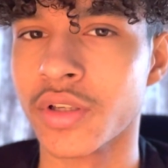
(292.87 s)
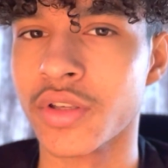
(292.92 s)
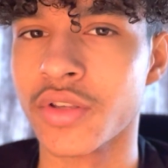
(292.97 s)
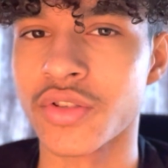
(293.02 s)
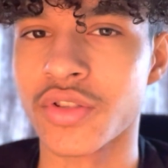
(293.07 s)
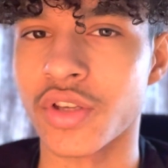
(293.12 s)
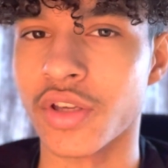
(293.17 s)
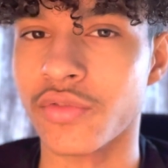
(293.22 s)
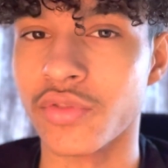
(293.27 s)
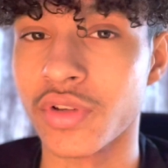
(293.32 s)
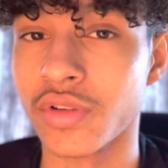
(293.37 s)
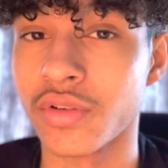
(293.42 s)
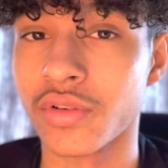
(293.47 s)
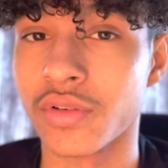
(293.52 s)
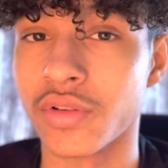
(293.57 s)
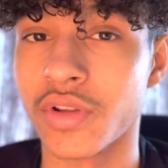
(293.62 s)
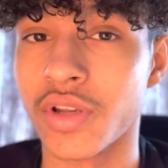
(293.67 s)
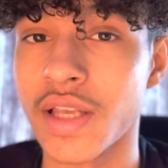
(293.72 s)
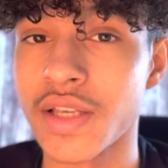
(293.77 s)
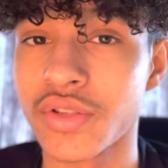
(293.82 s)
So
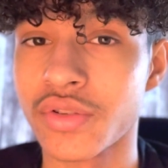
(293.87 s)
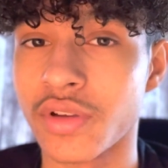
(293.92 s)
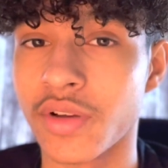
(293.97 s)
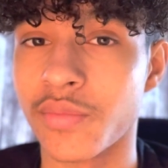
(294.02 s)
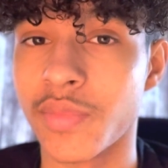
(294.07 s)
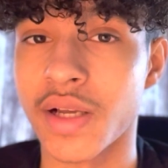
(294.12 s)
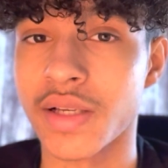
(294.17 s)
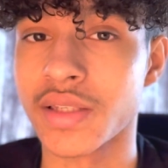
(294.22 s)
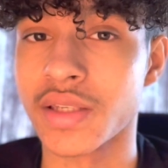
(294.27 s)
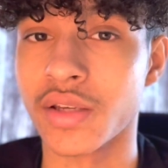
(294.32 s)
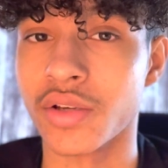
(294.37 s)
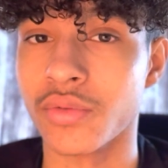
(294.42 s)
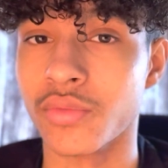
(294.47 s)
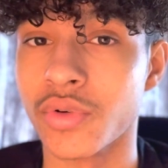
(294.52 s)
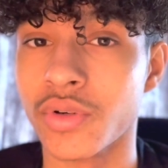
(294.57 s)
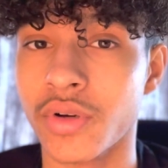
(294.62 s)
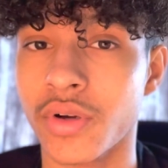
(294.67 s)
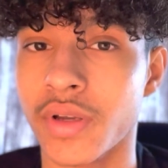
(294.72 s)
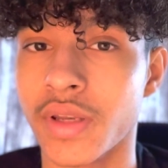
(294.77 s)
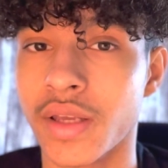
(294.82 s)
unless you have bacteria
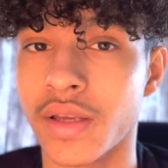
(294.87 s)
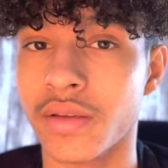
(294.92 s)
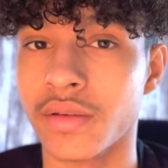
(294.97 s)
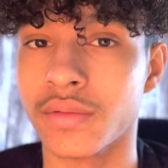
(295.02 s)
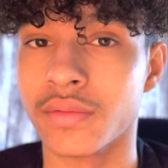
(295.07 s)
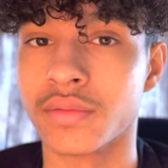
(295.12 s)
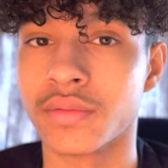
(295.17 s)
water, then